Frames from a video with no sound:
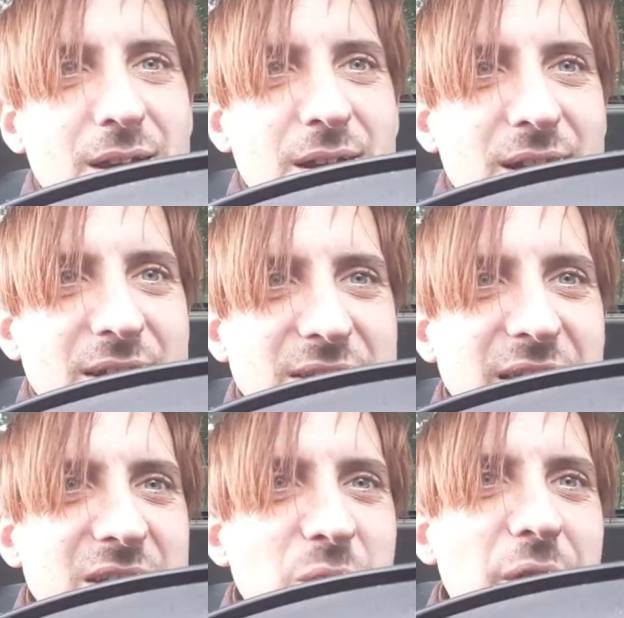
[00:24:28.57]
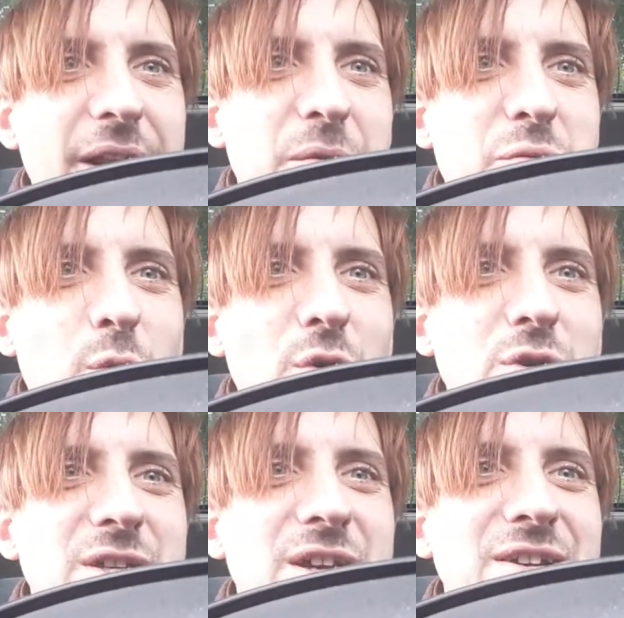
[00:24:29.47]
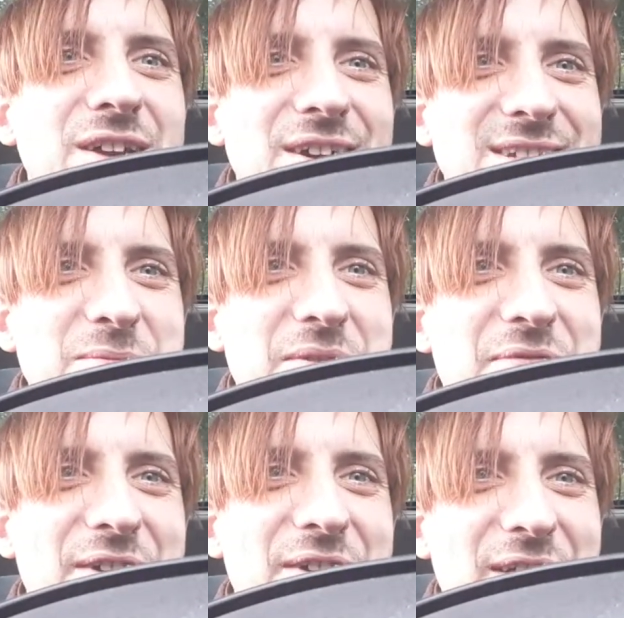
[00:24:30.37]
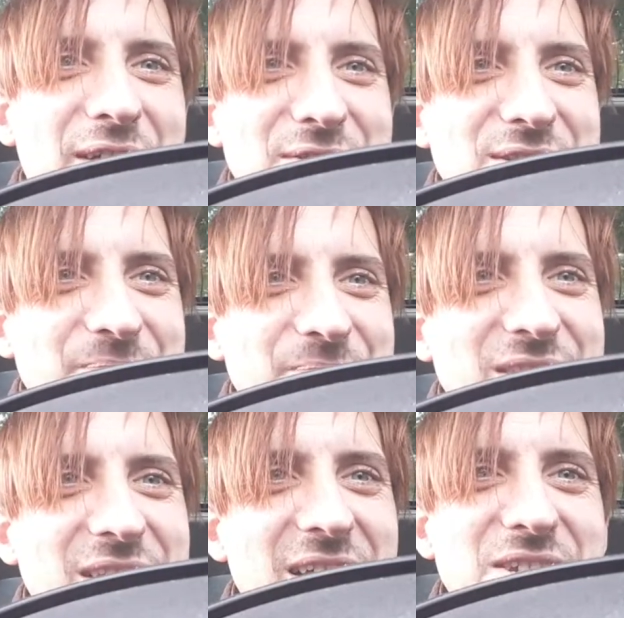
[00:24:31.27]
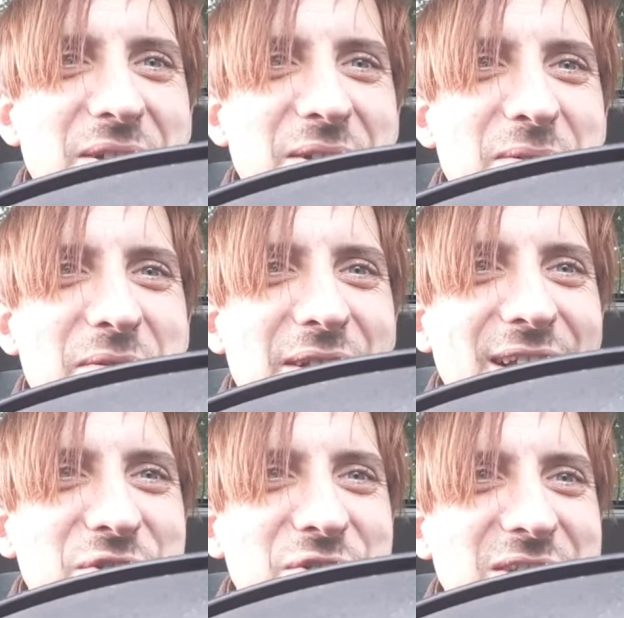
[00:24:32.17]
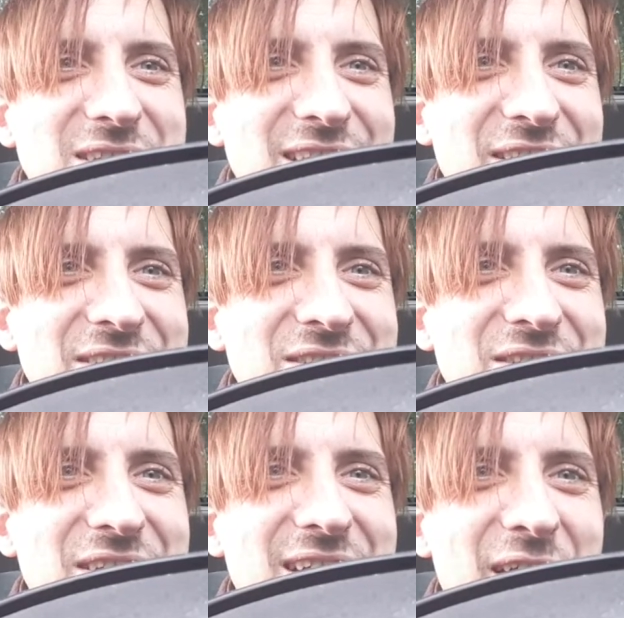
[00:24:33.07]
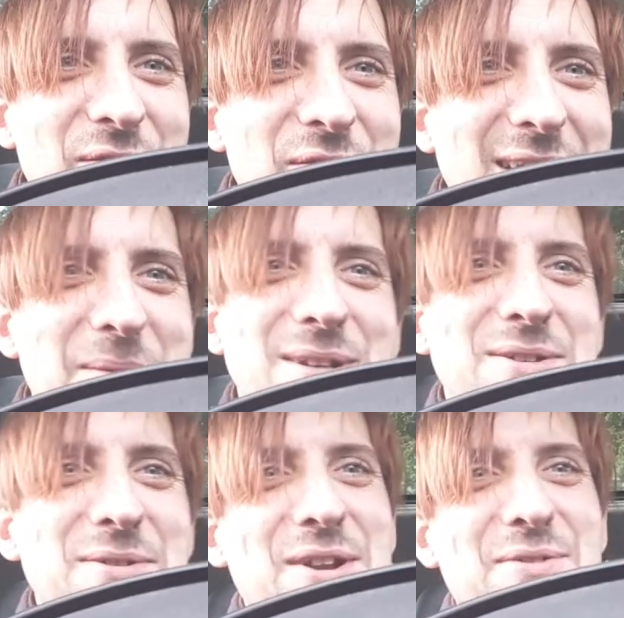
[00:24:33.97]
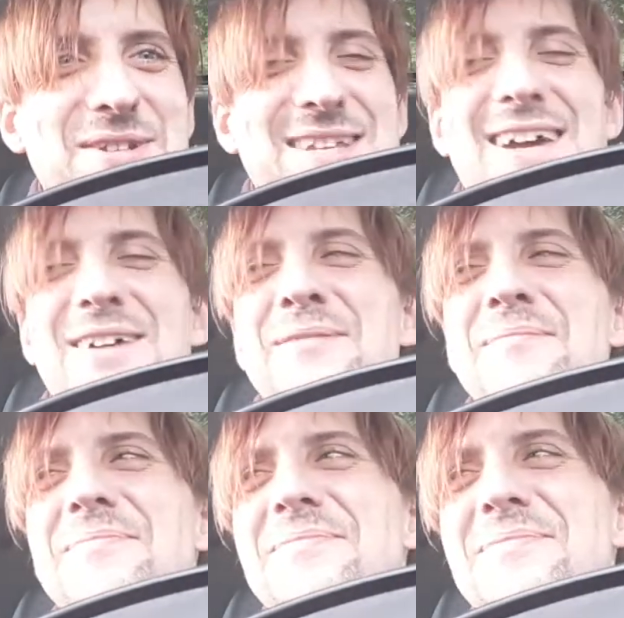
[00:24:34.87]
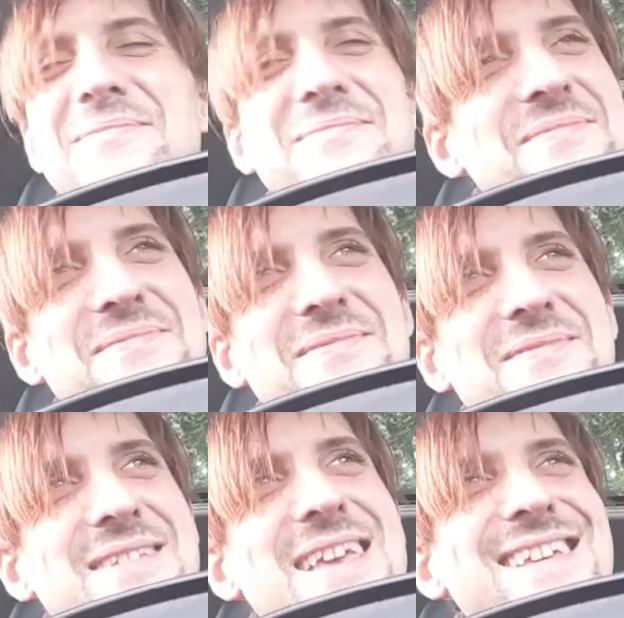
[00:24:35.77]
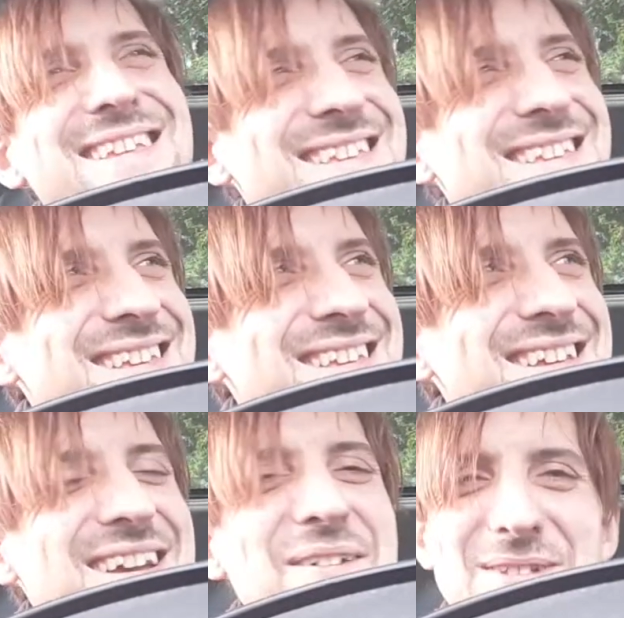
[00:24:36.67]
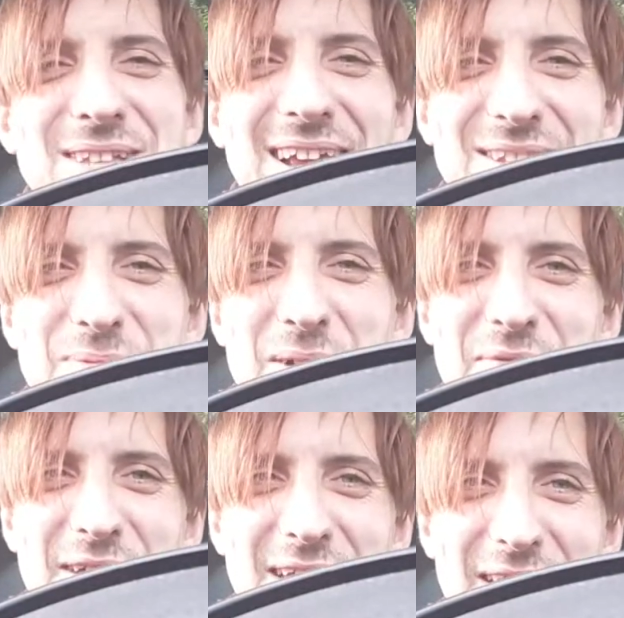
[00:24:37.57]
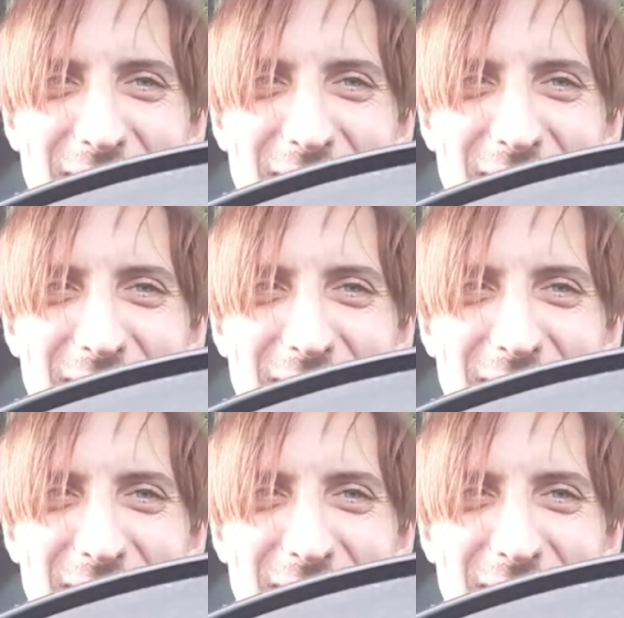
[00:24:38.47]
Season 1 ended with water conducting for ghosts. Season 2 ended with electricity lines could carry the demon to another town. That's where they